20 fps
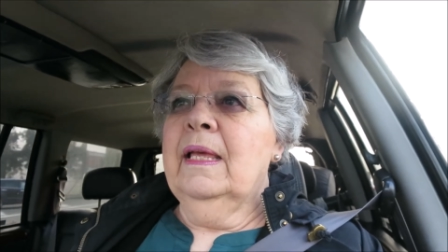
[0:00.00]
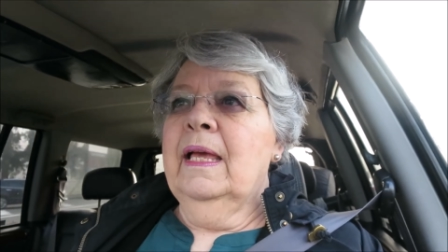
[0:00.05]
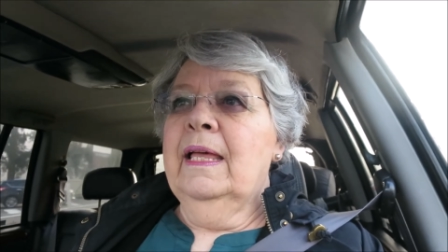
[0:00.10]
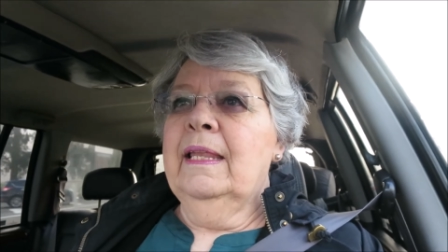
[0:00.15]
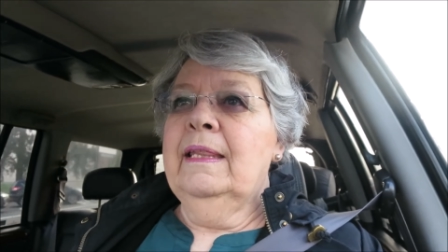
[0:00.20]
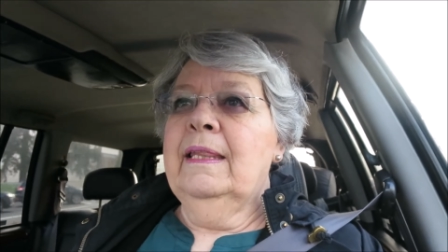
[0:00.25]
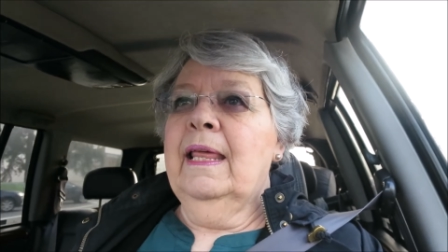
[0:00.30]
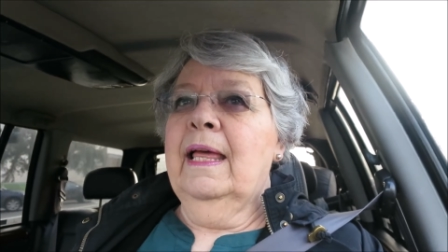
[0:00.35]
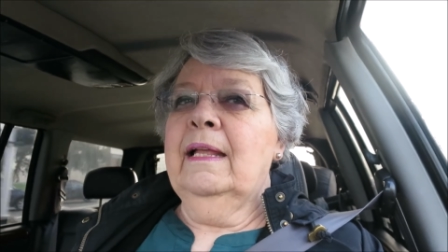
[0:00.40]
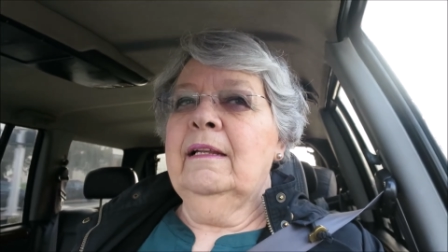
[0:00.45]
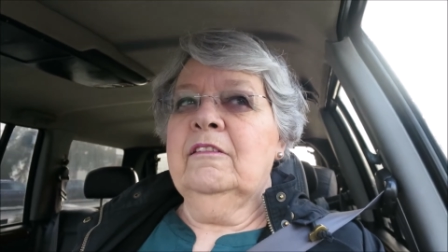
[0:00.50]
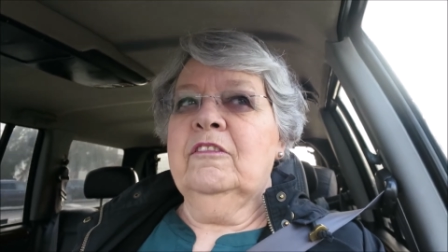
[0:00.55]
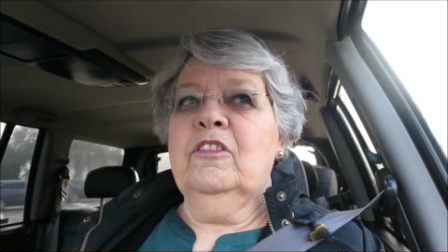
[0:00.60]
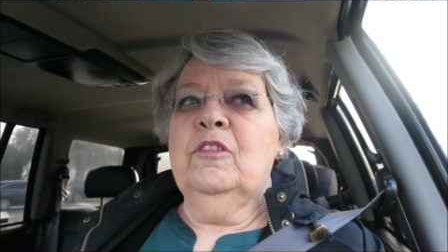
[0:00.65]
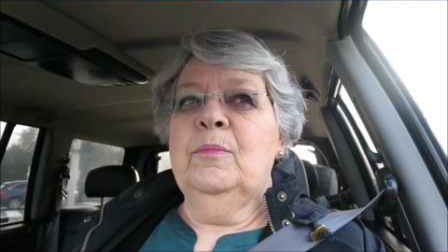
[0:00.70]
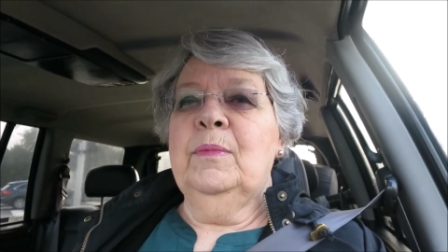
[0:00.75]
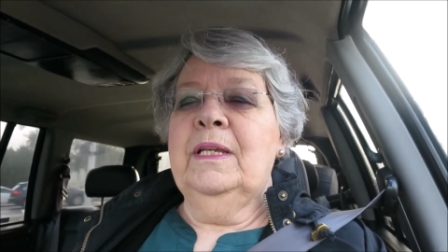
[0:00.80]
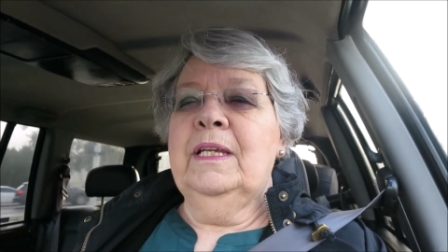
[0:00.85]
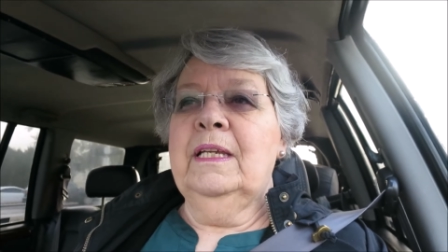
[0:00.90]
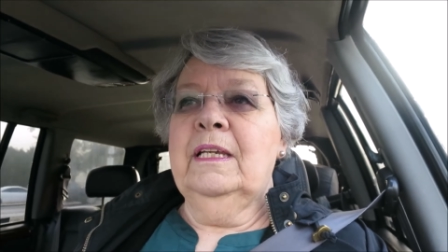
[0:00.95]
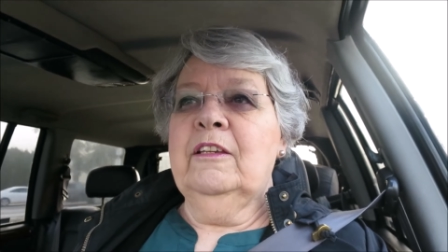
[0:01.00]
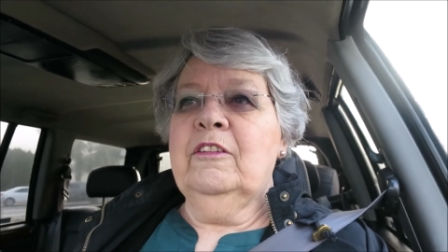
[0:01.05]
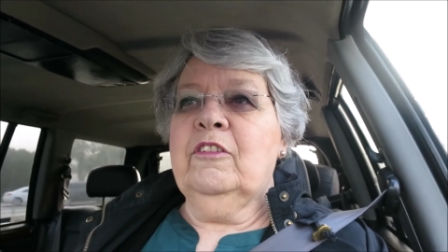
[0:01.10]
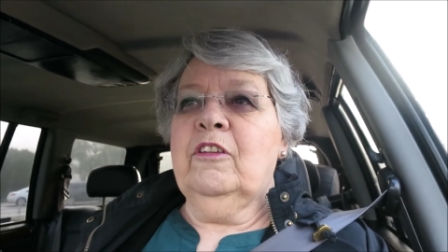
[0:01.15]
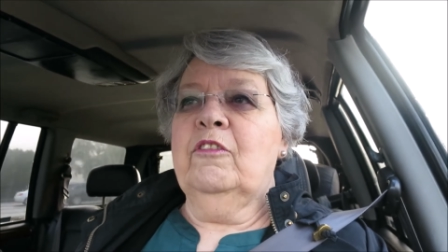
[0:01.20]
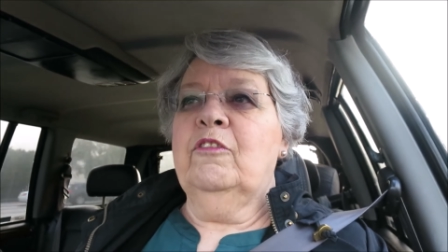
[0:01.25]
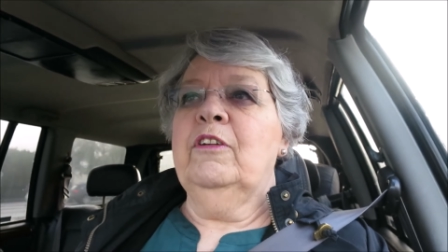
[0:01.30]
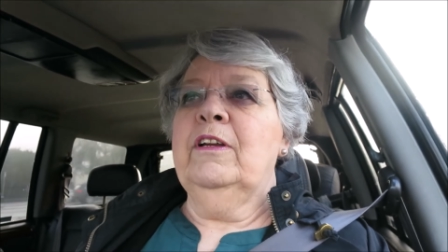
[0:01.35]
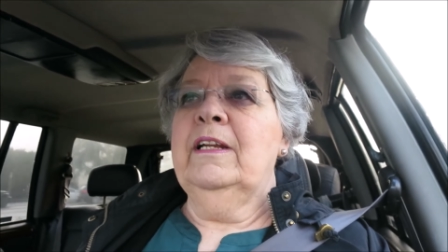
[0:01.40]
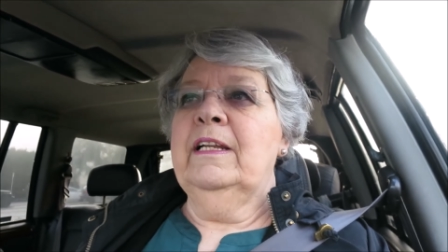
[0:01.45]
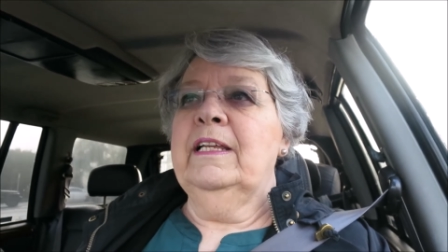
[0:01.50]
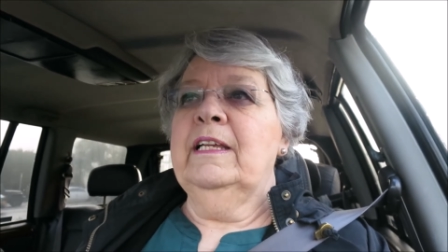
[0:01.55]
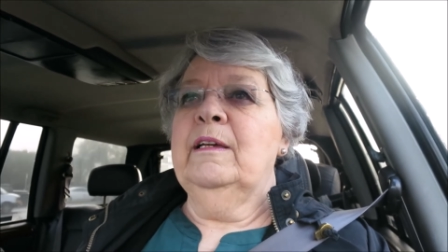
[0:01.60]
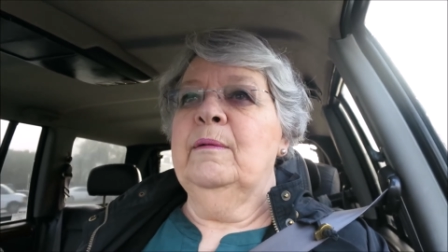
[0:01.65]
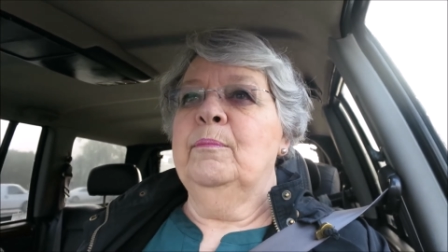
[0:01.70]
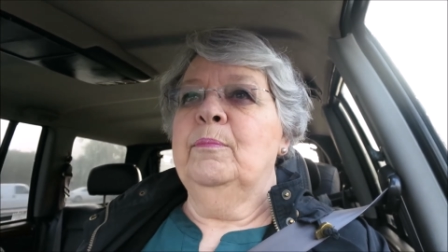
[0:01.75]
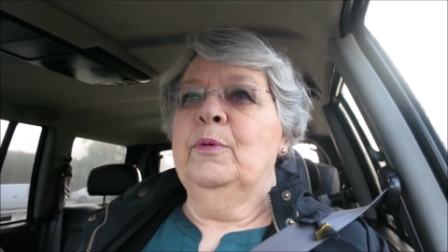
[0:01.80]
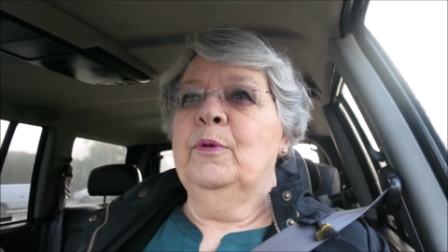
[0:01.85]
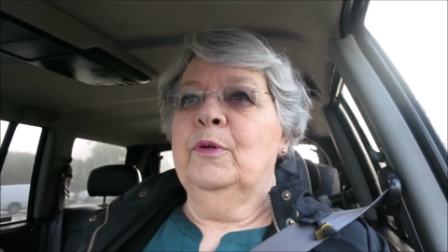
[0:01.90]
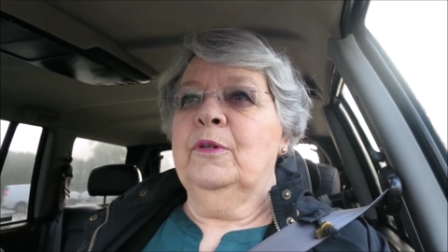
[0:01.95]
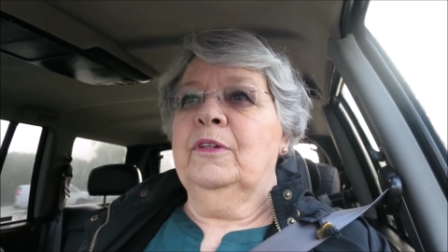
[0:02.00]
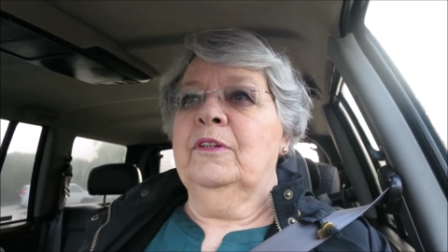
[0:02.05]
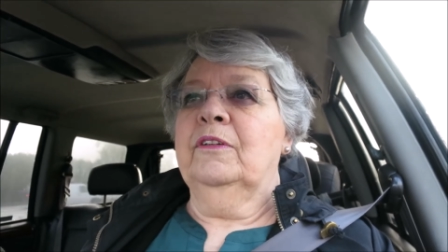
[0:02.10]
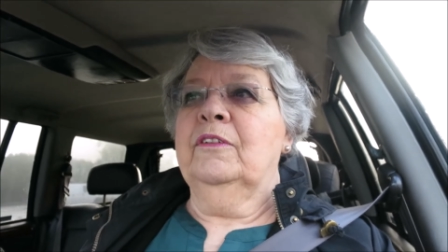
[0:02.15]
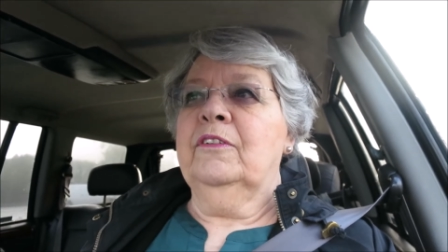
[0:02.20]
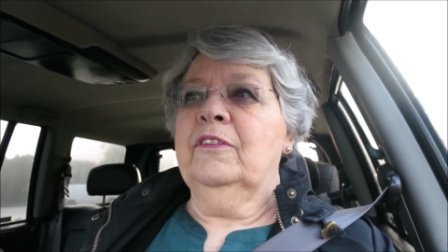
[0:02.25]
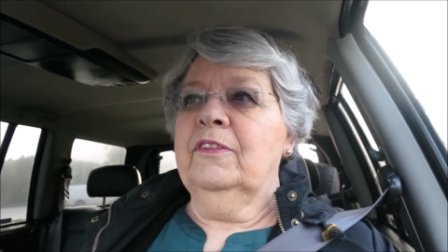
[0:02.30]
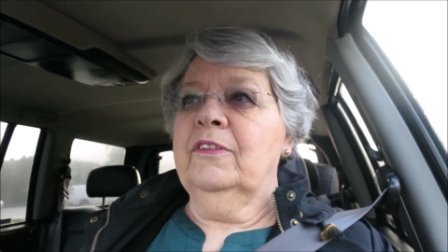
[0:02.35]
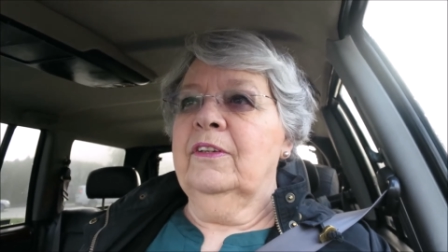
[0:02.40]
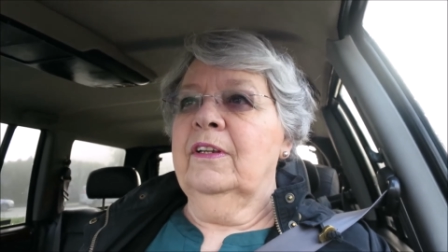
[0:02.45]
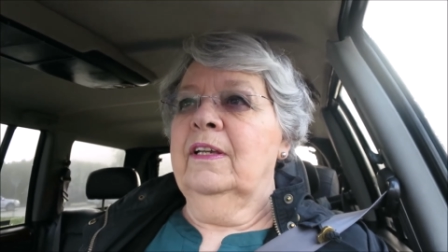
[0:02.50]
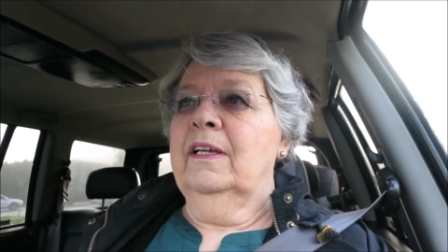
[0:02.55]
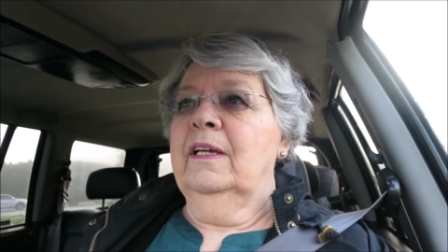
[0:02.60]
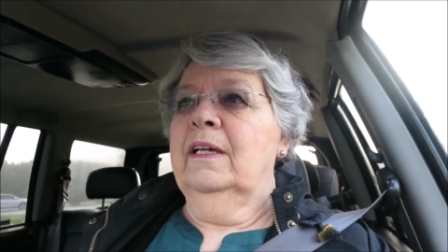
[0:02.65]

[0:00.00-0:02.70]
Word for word: And that to me is a really important